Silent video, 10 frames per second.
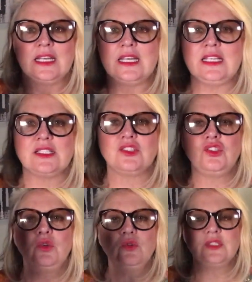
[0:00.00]
It's
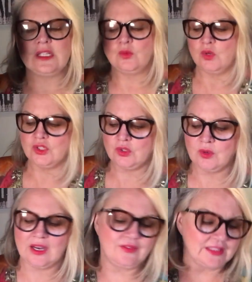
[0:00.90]
using what you
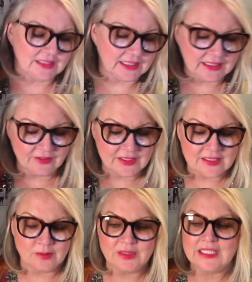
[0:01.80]
have. It's like giving
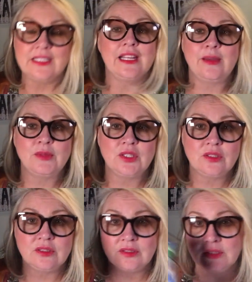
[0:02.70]
somebody
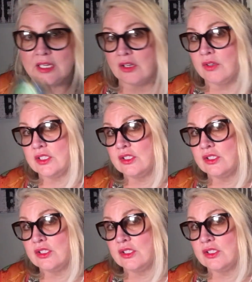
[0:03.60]
lemon and they're going